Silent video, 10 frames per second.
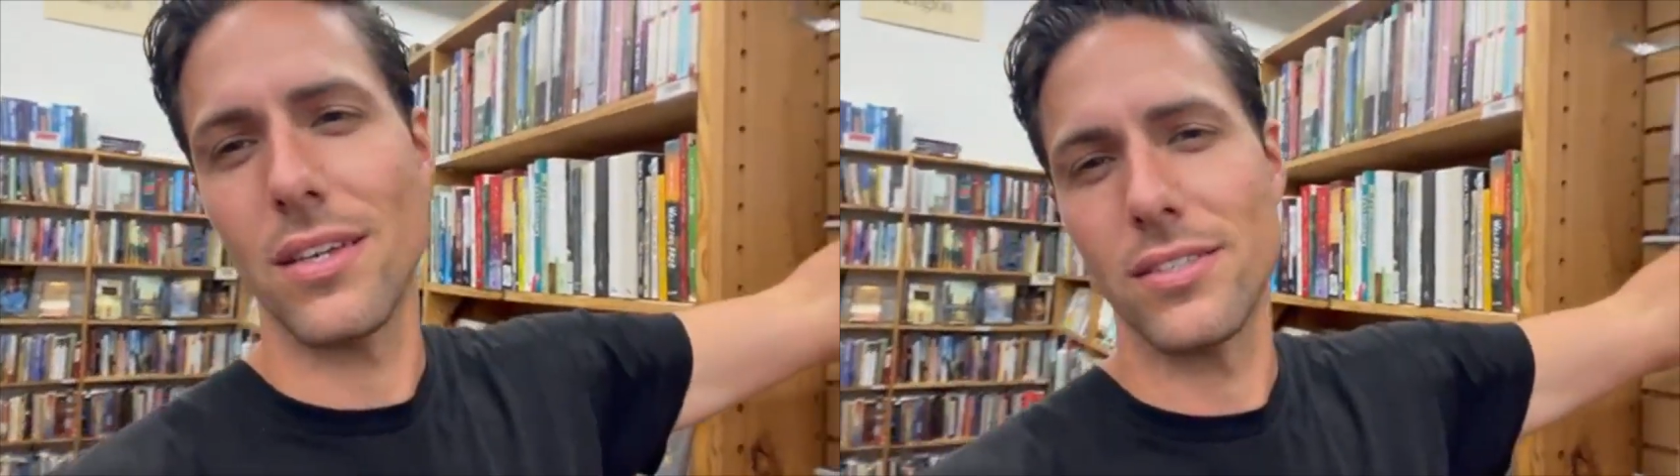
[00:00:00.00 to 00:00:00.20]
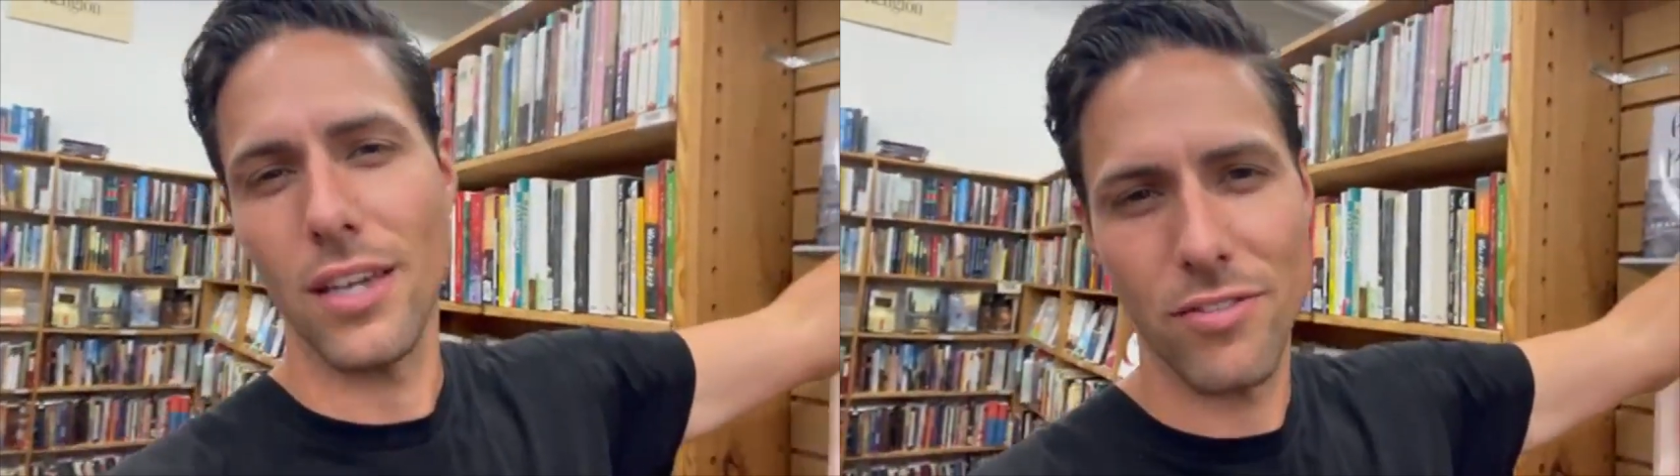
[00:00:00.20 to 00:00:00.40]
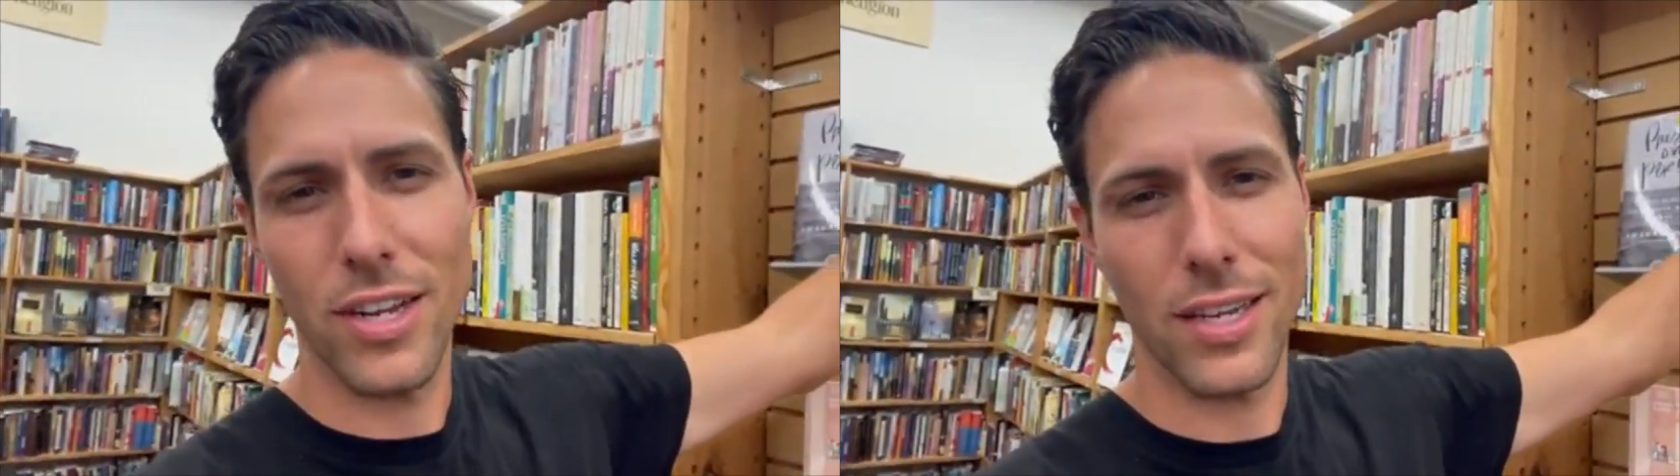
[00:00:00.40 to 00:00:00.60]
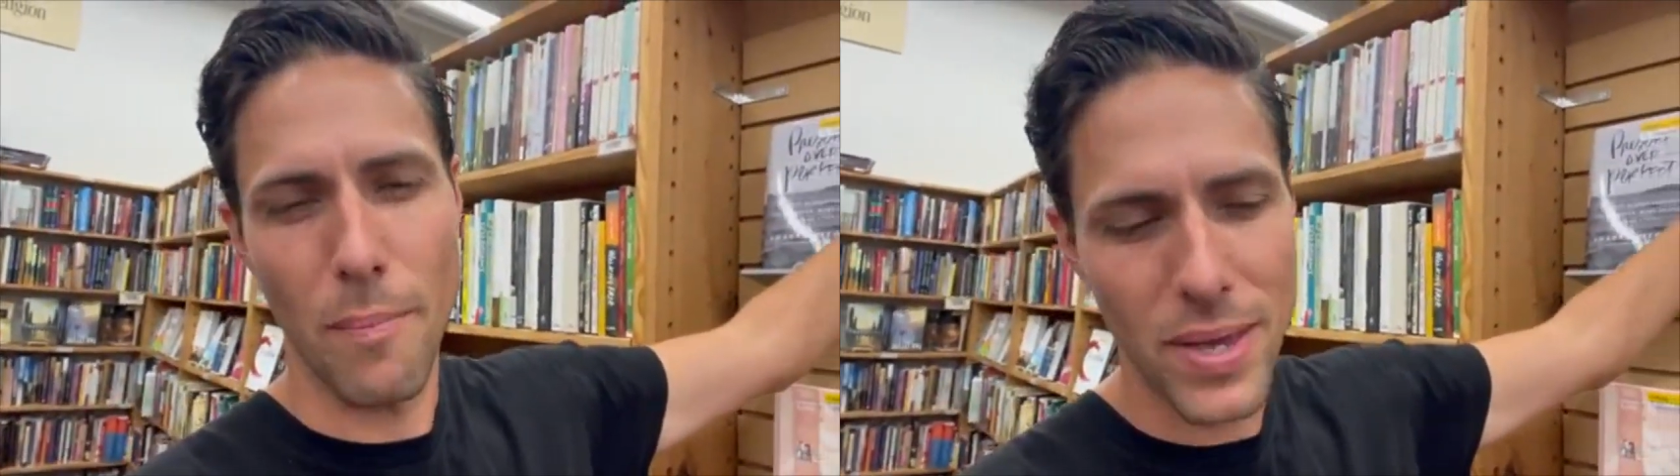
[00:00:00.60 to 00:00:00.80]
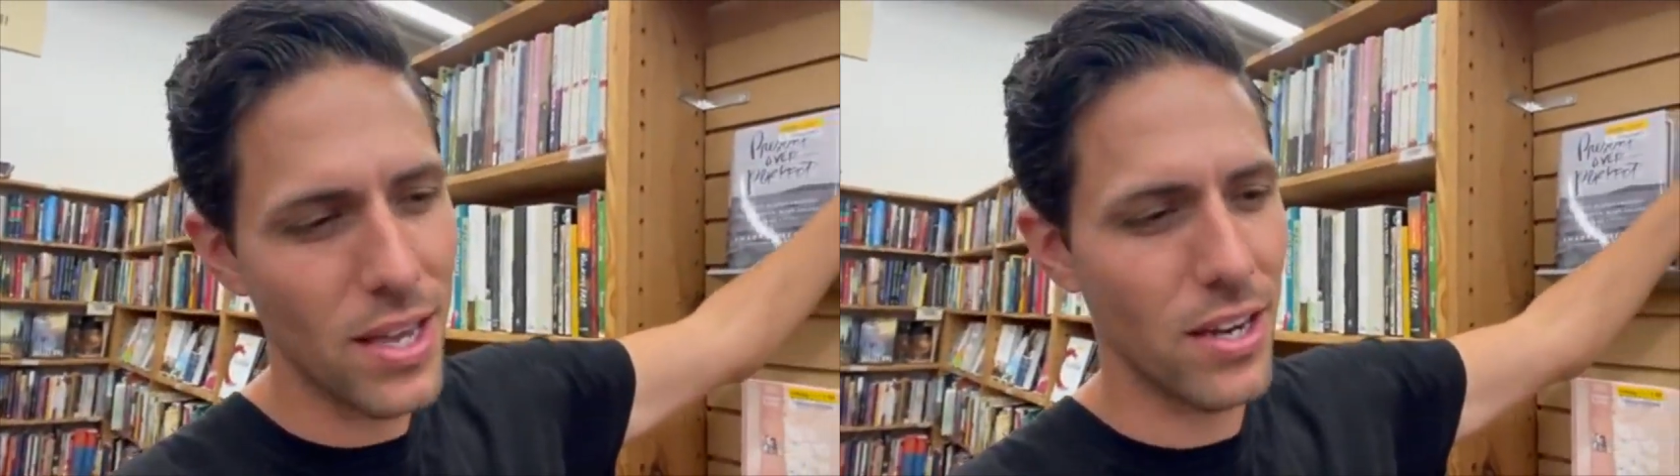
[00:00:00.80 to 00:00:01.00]
self that I can
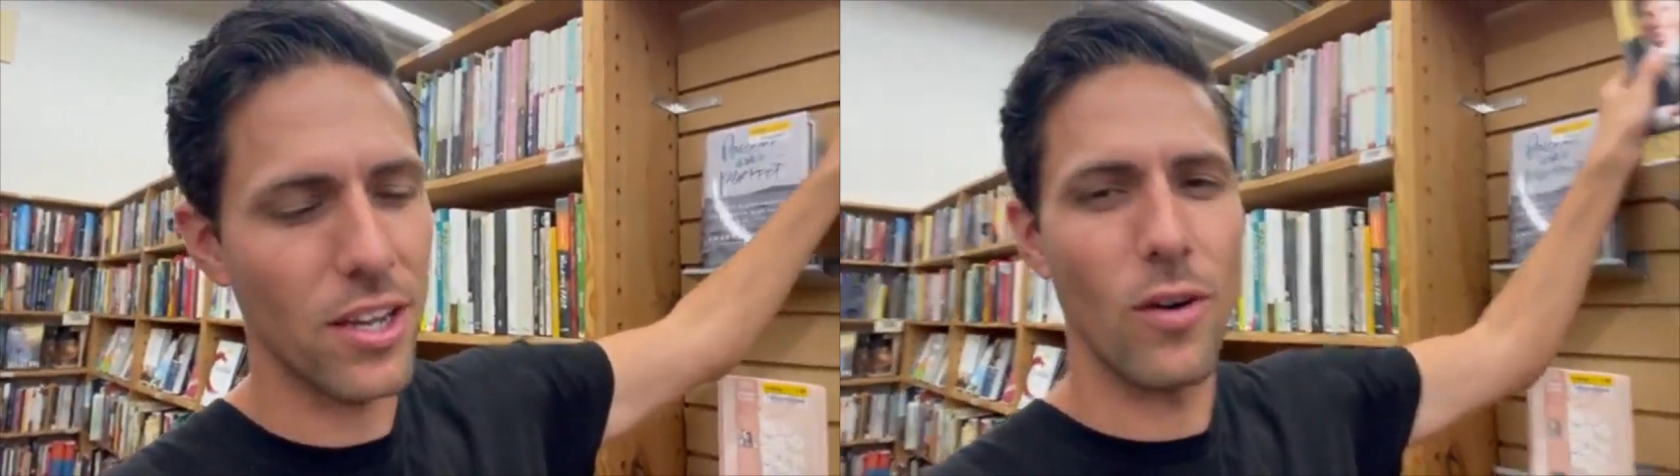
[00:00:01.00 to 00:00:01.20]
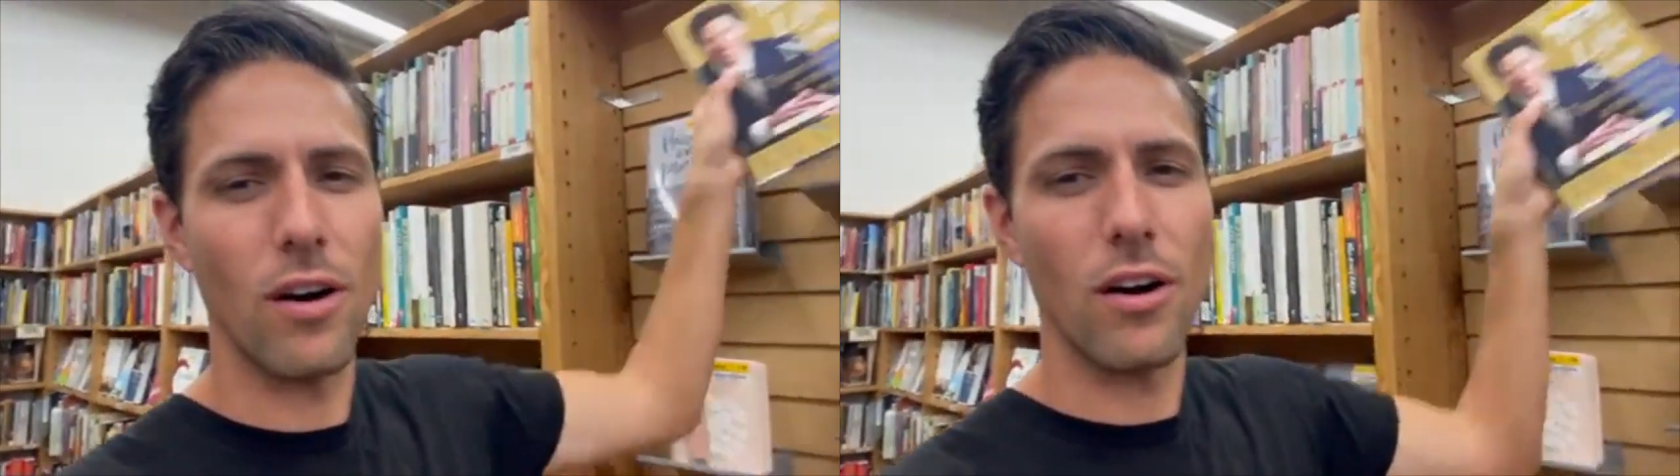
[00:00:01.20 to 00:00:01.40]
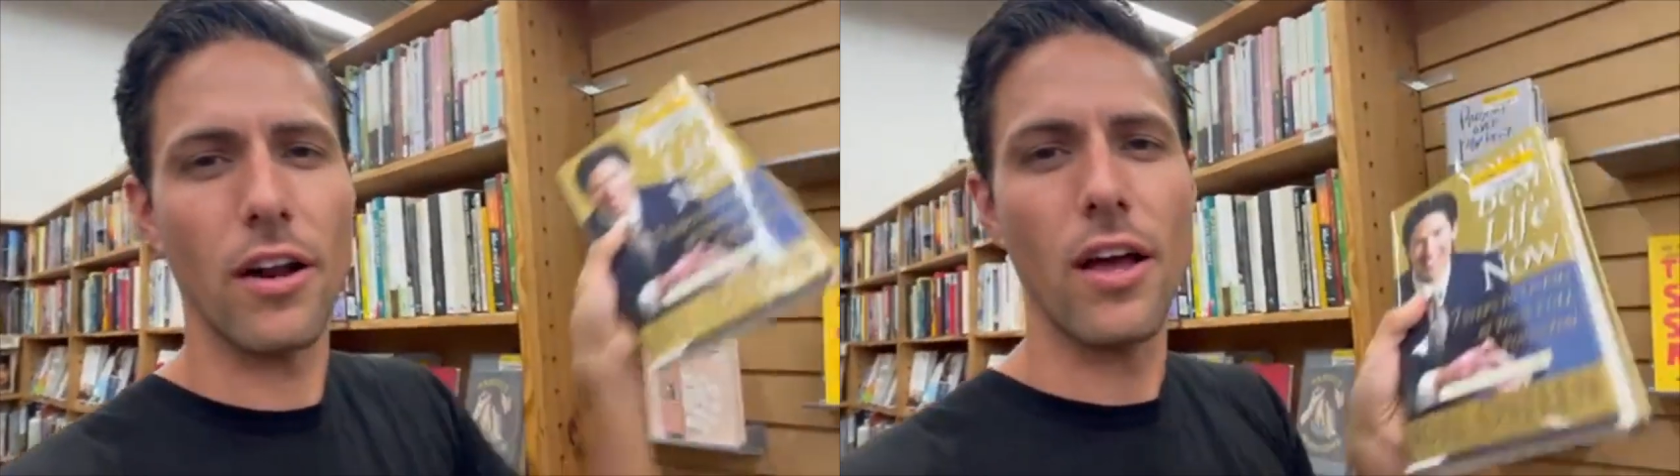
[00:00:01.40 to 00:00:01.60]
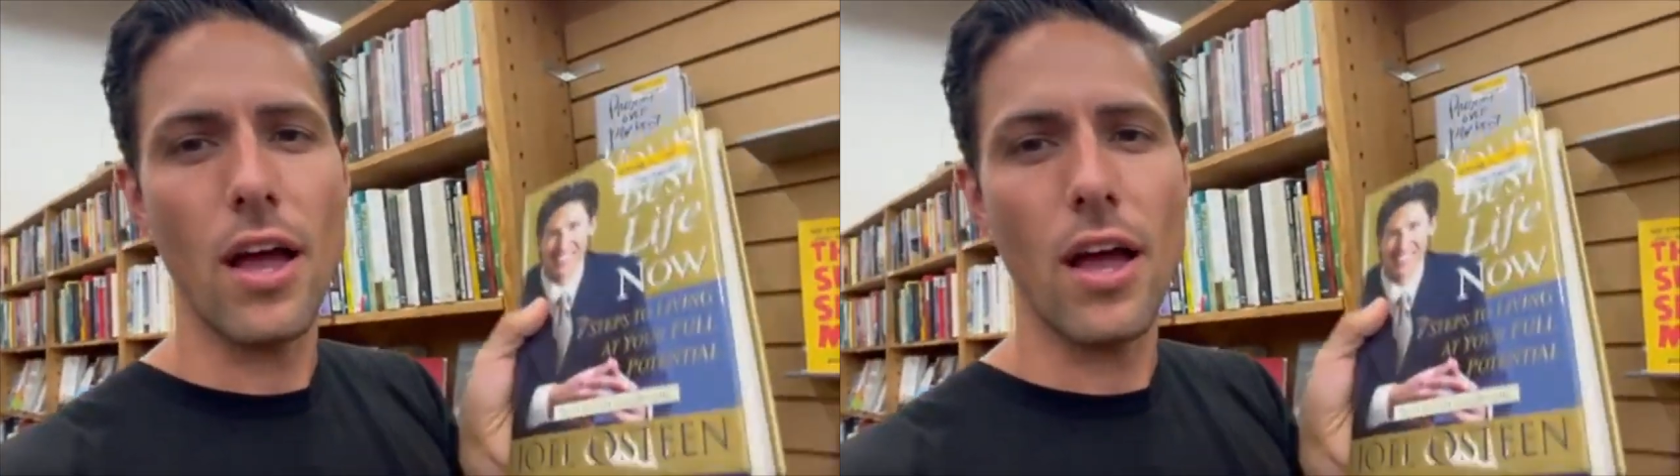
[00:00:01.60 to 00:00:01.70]
be, to go hard.